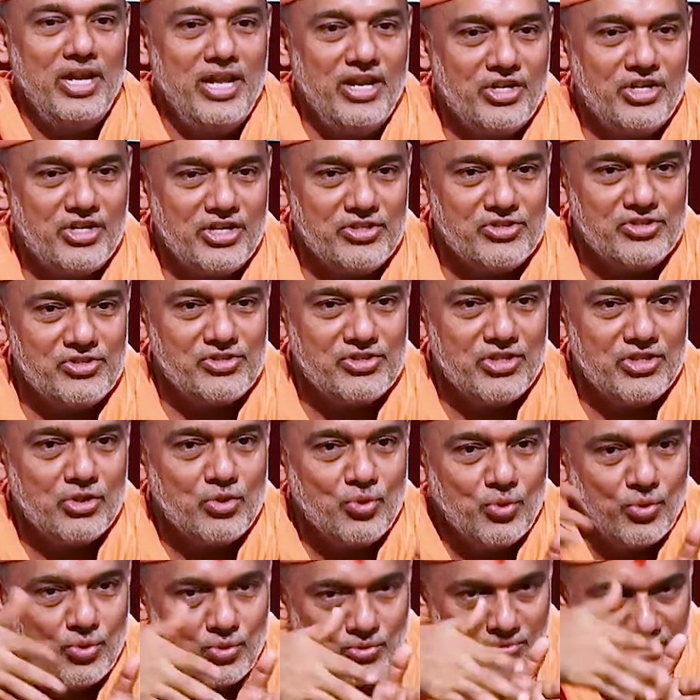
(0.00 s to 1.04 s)
relations
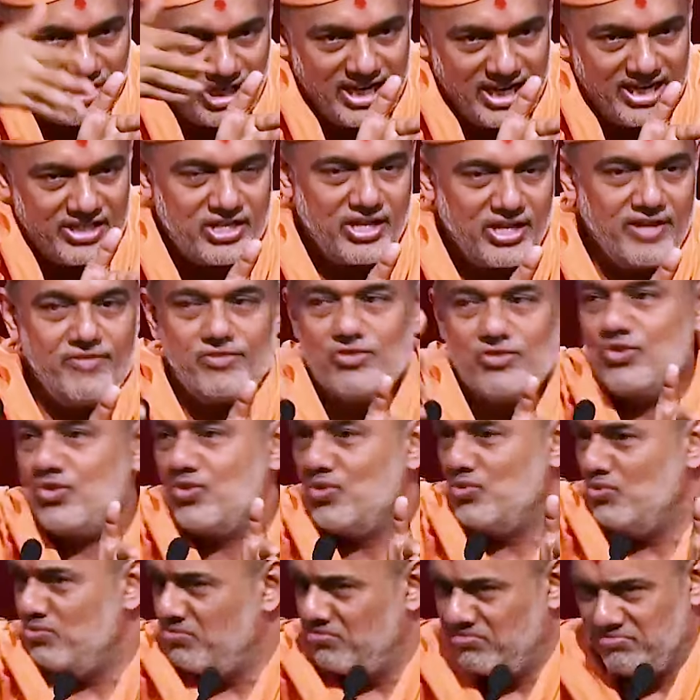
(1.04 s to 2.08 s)
to relatives
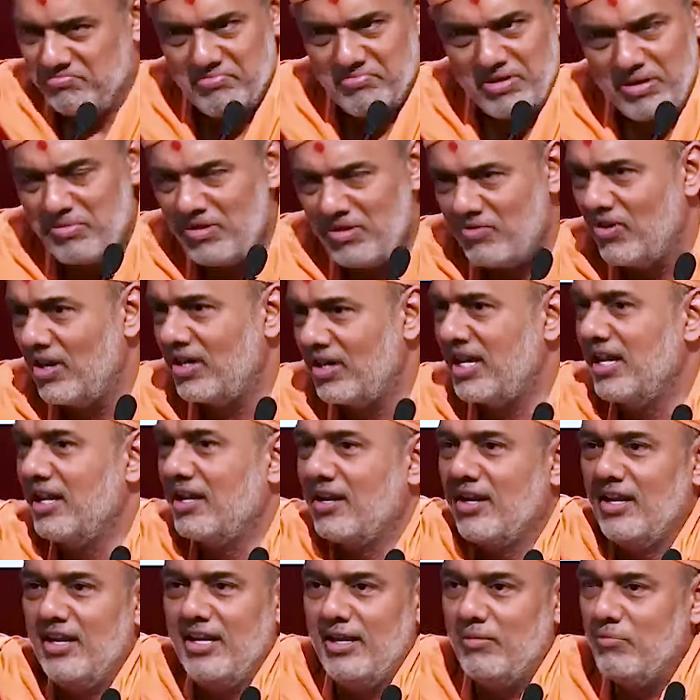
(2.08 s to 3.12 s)
to maybe working
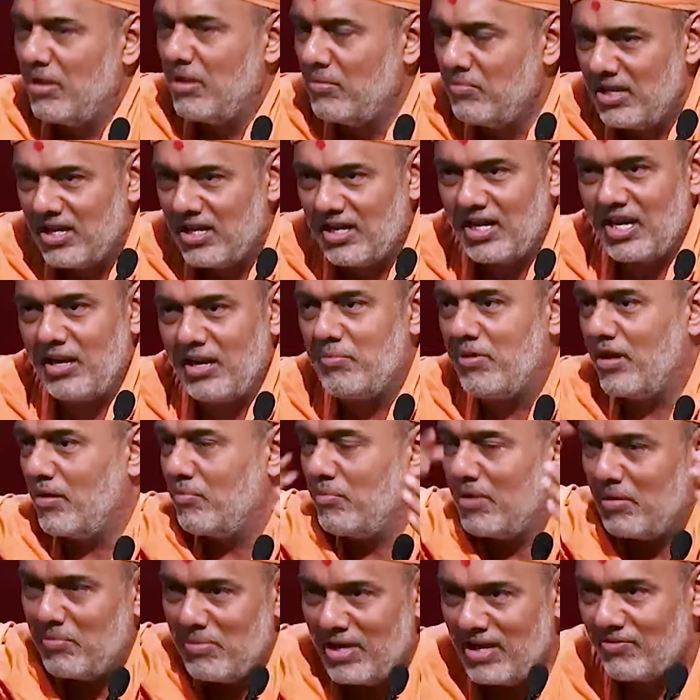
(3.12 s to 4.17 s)
colleague, maybe a neighbor,
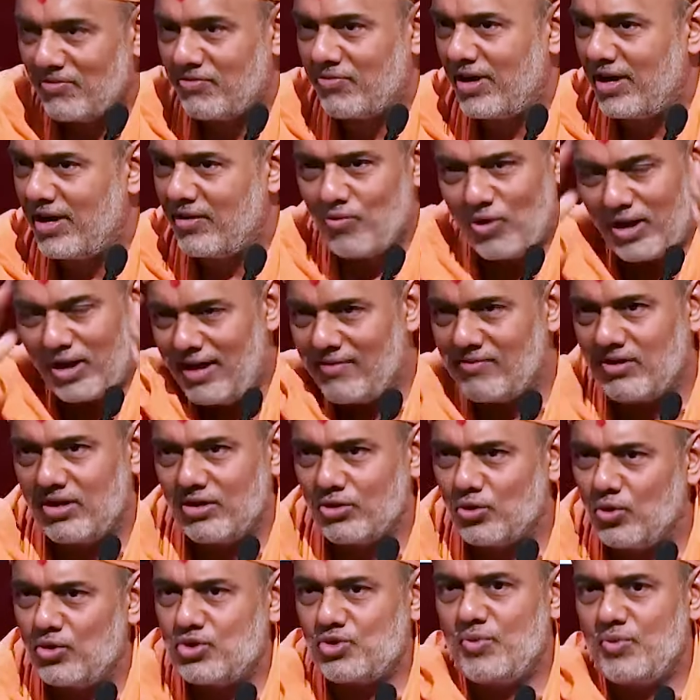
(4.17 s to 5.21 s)
maybe a friend,
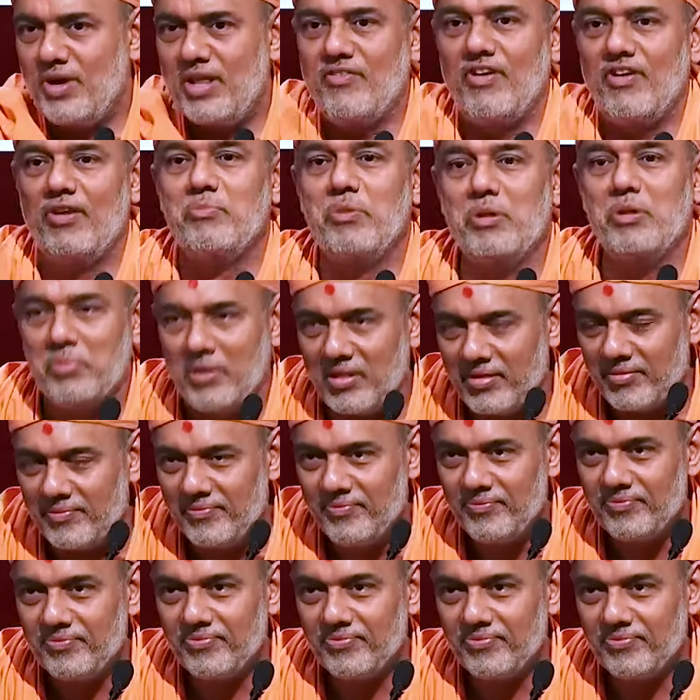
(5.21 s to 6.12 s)
whatever, those 25 people